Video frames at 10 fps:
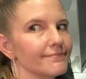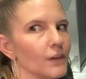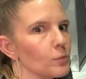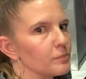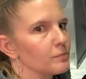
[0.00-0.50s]

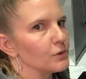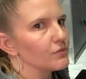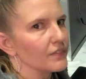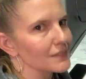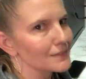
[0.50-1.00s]
Hope you
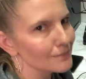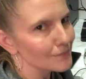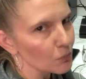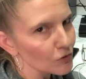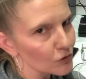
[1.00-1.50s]
found this
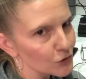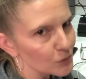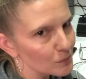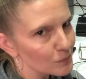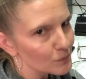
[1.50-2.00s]
helpful
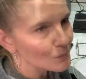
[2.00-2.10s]
too.